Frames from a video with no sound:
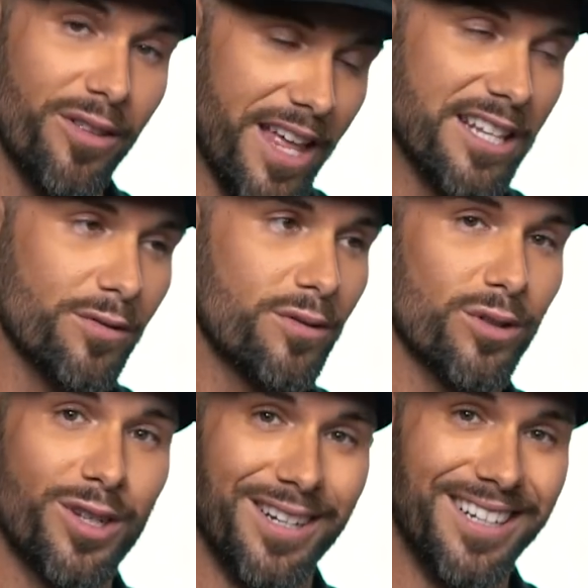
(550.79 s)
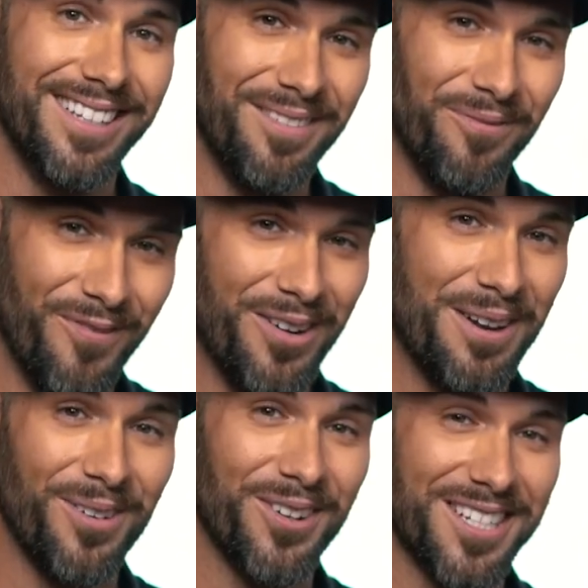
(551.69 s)
That's of course
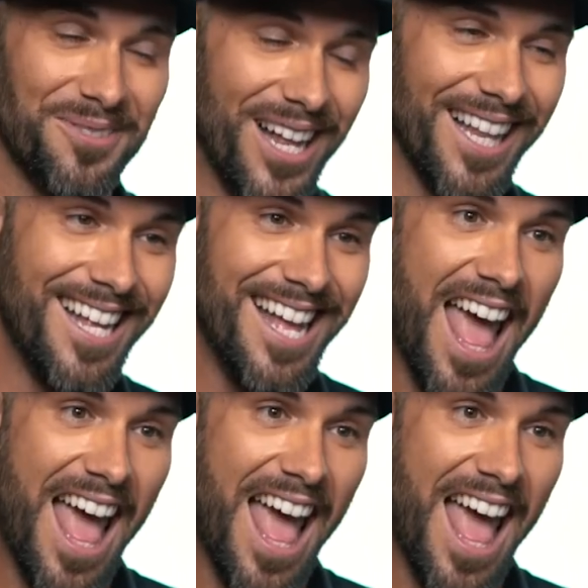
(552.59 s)
very important as well.